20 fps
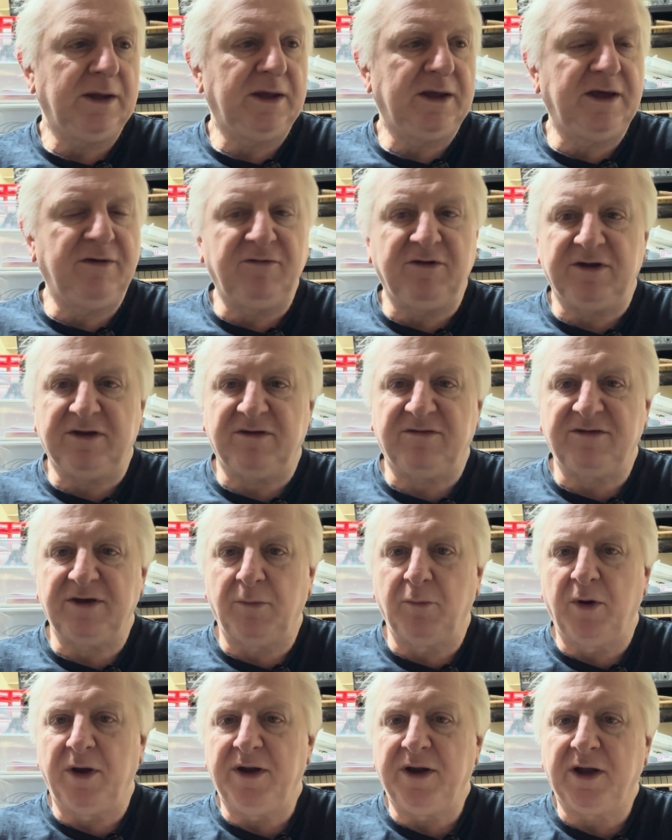give it to
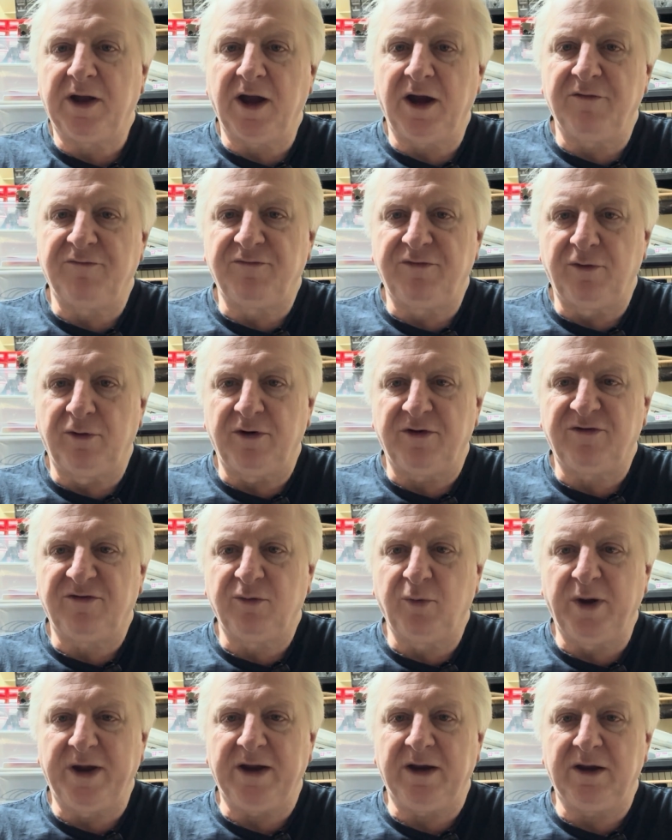someone to go for a
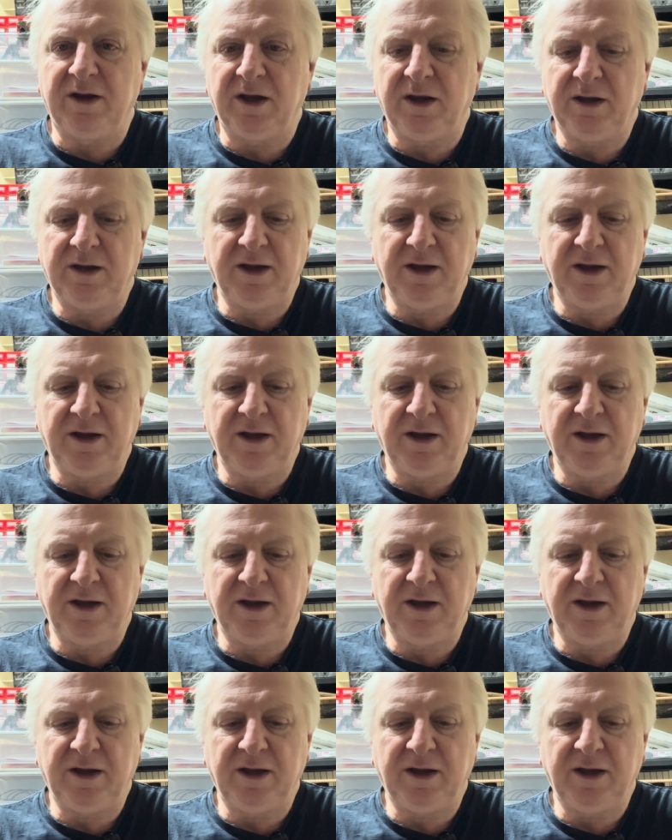swing,